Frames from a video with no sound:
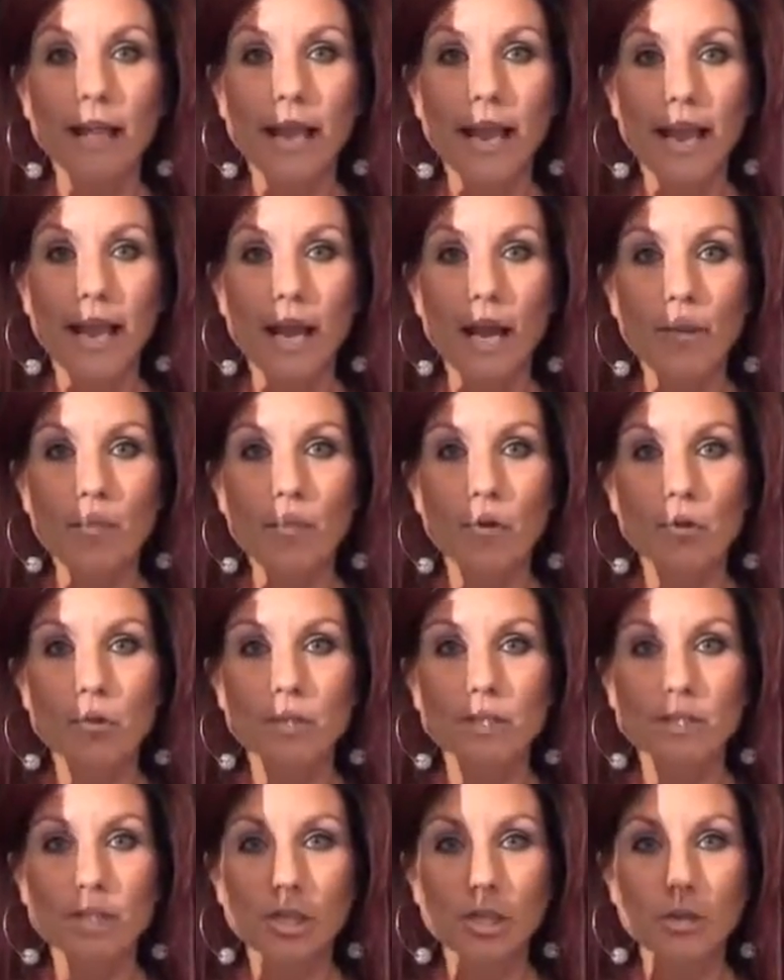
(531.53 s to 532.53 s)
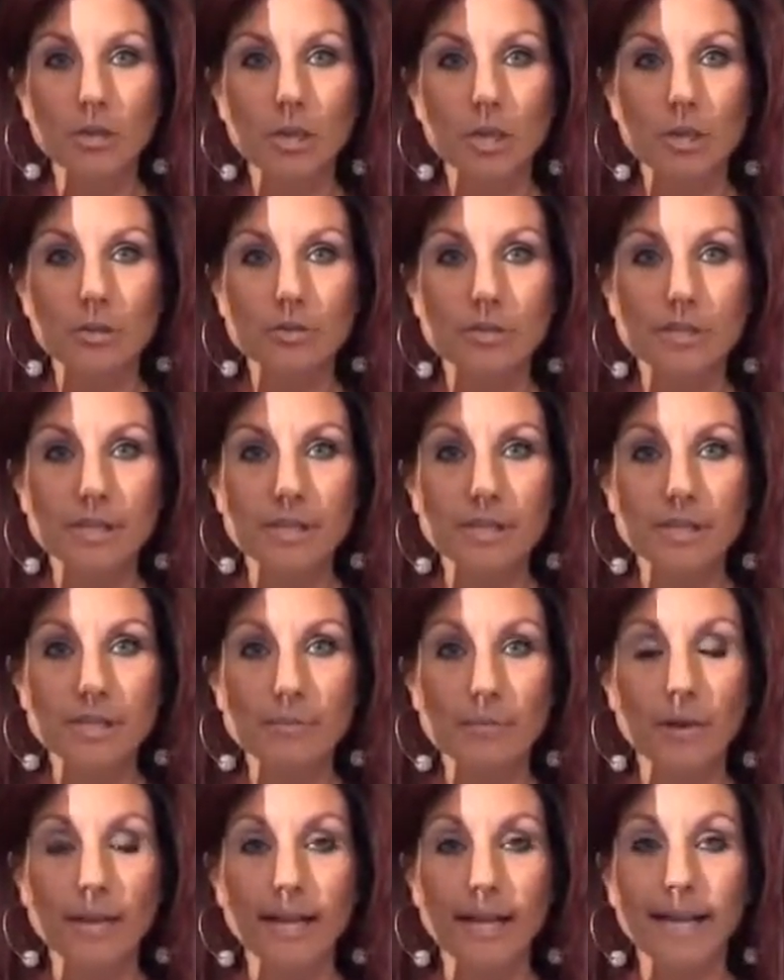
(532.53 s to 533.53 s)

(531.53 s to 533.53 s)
and I'm going to use this one.